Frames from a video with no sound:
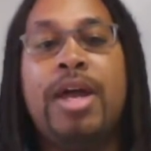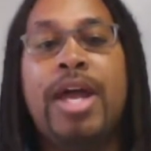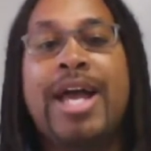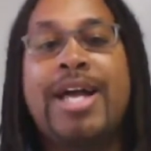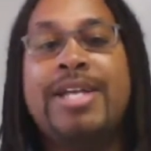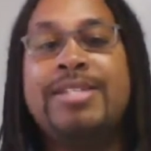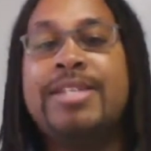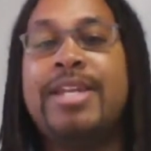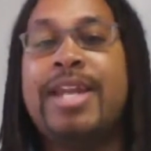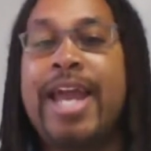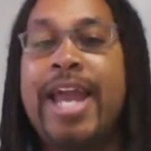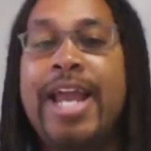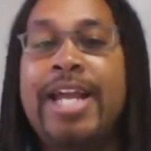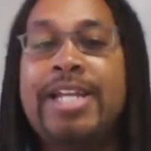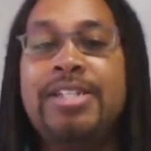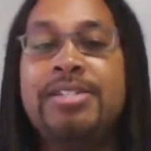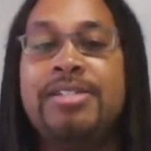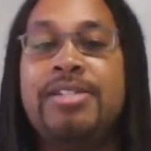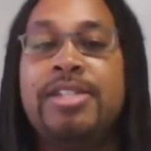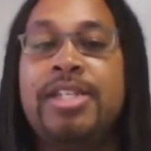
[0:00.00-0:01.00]
as an
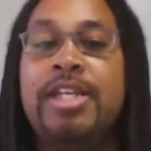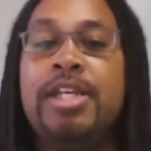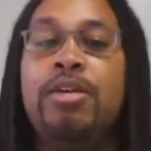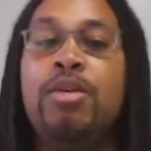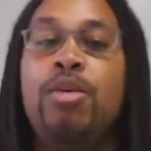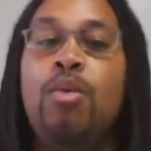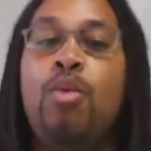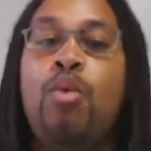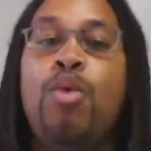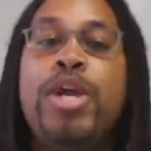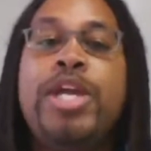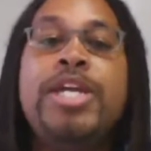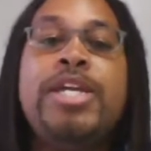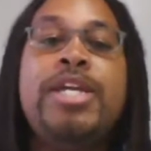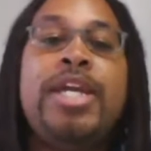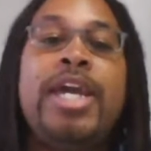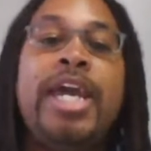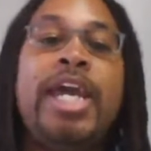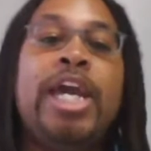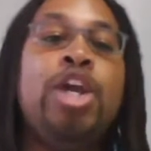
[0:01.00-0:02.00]
agency, we
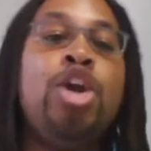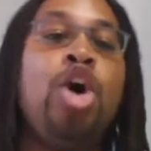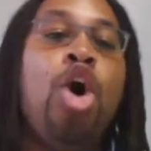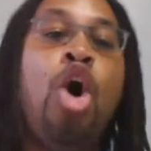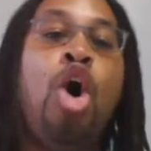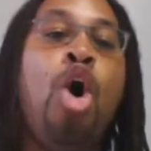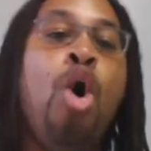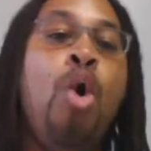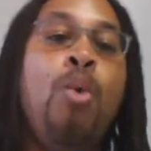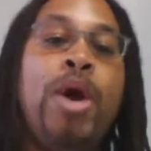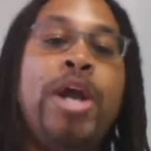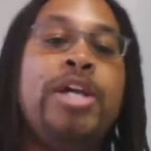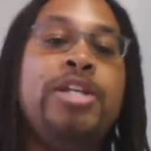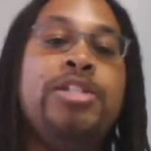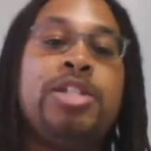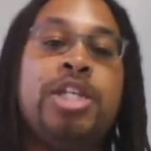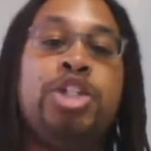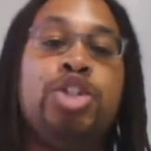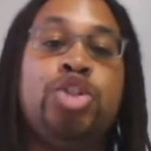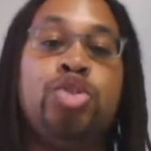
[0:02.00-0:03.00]
can't always
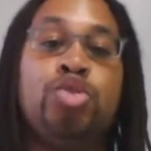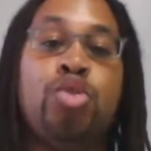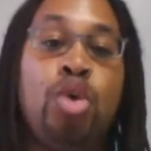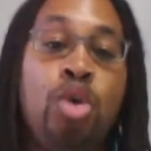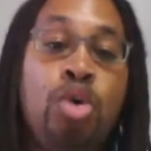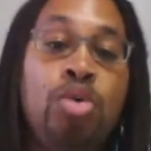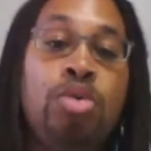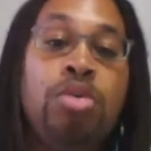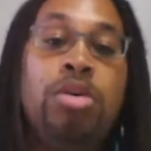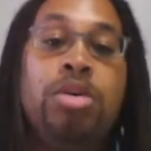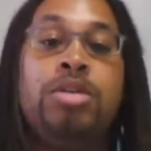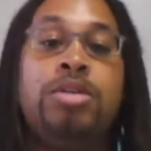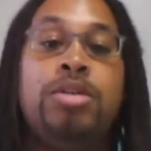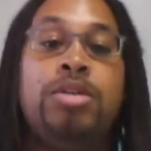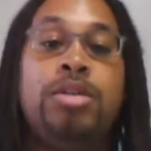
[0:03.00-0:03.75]
control